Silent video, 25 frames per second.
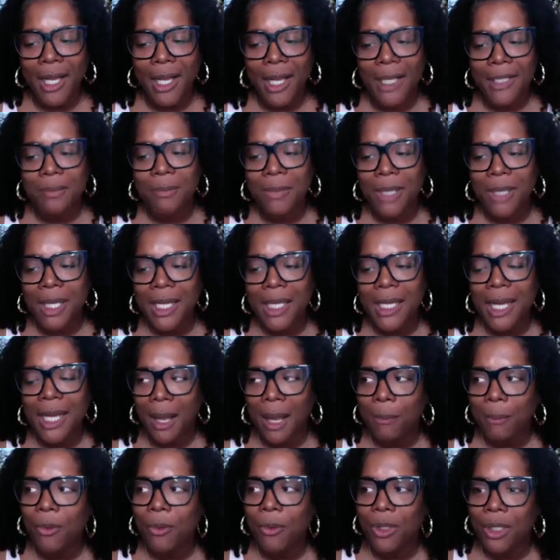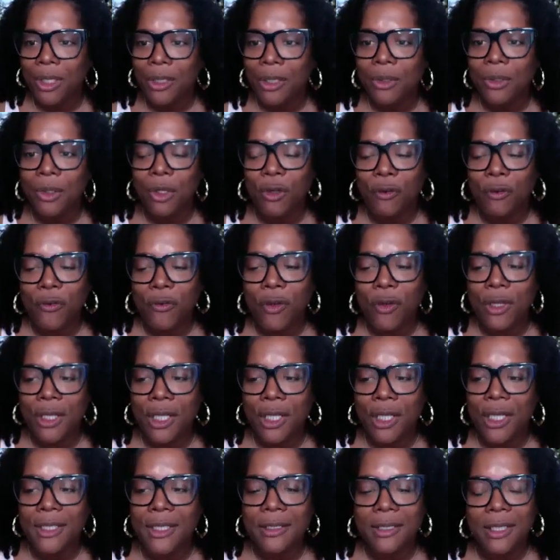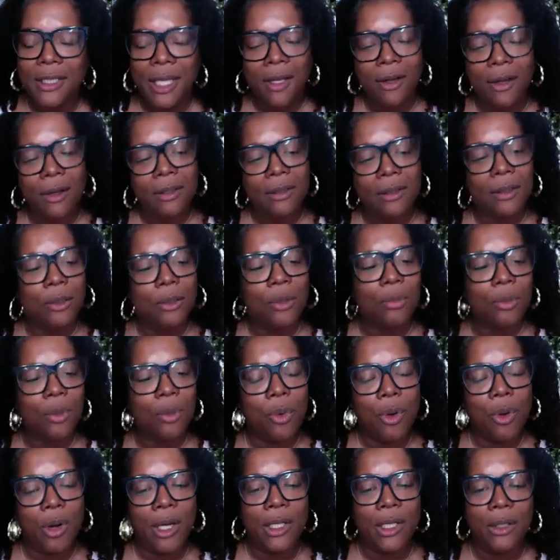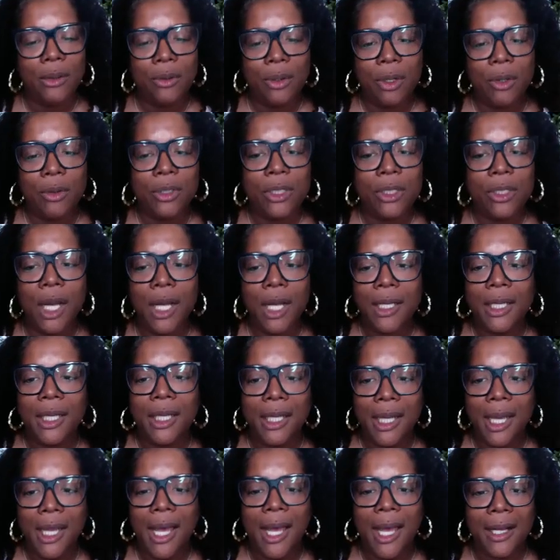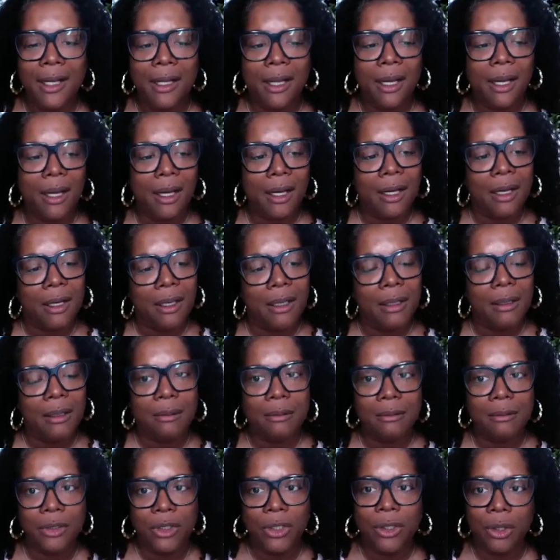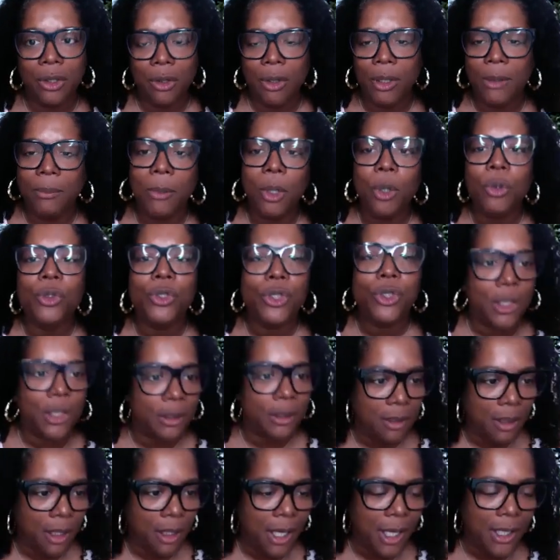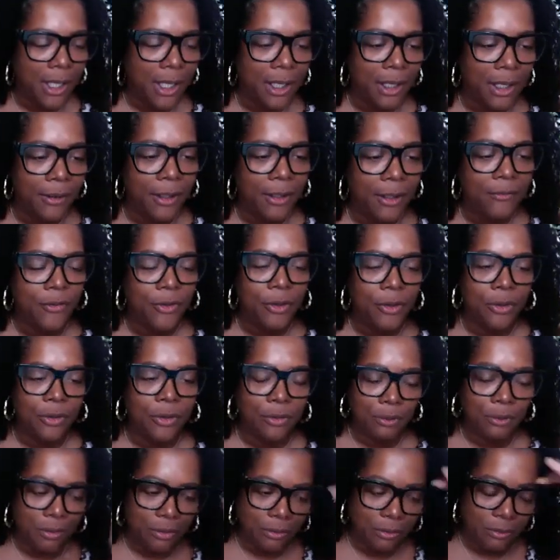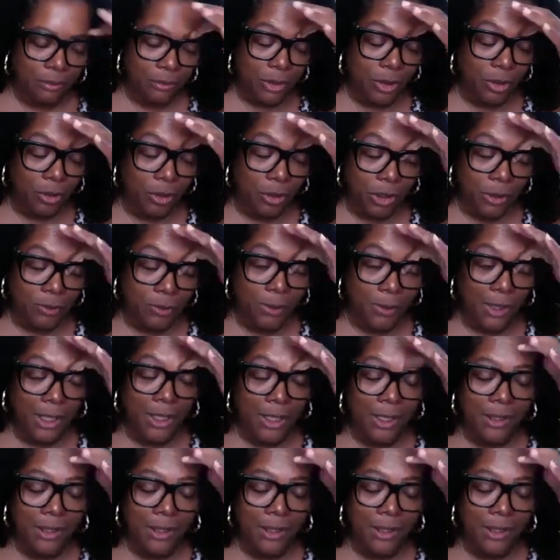me, I'm going to look for things that are a little more, you know, tugging at, you know, emotion, if you, so to speak.